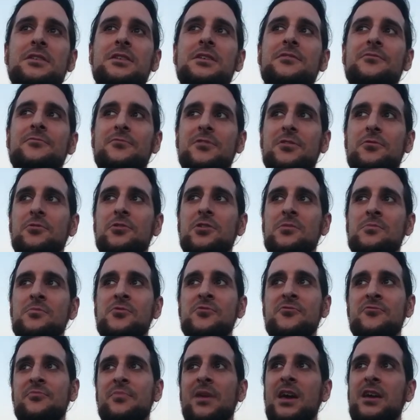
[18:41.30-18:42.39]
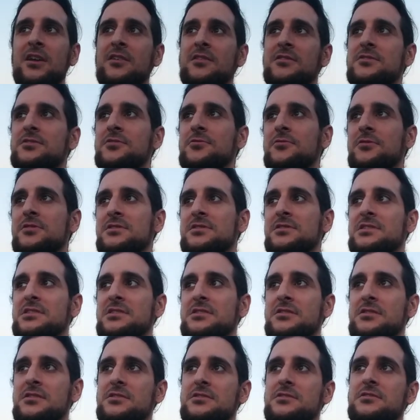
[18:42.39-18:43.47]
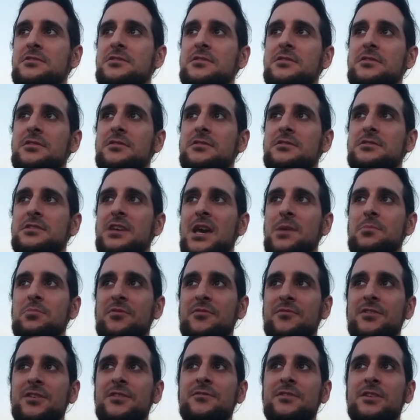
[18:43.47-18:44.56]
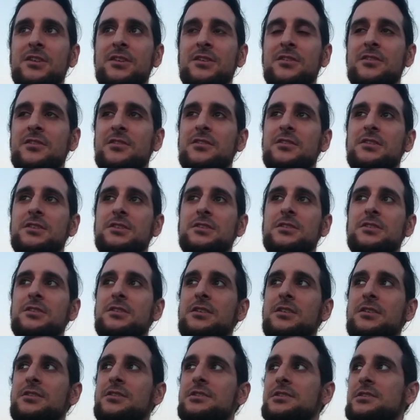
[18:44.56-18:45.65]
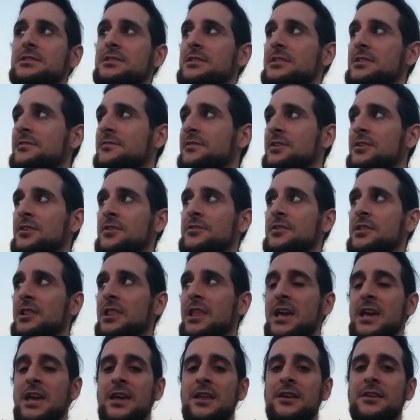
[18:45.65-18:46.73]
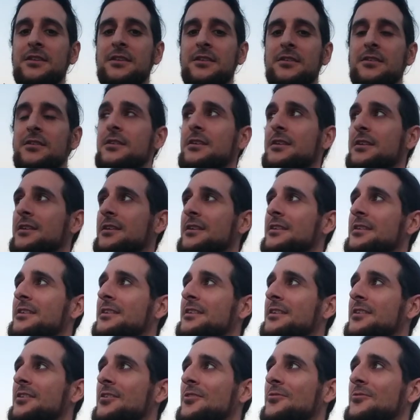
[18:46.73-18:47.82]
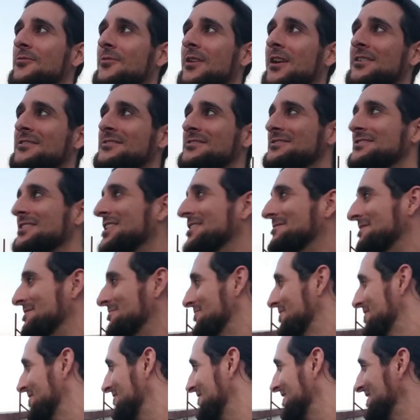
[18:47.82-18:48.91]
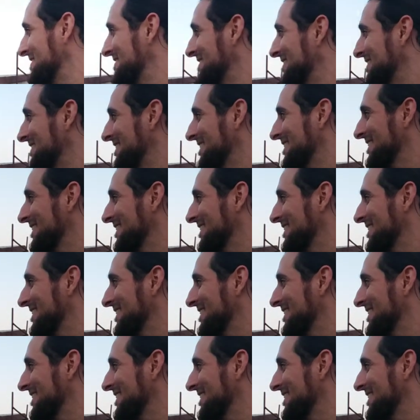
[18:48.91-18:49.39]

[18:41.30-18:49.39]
If we were to move back into this type of living, just living on the land. Wow, there's a hummingbird right there.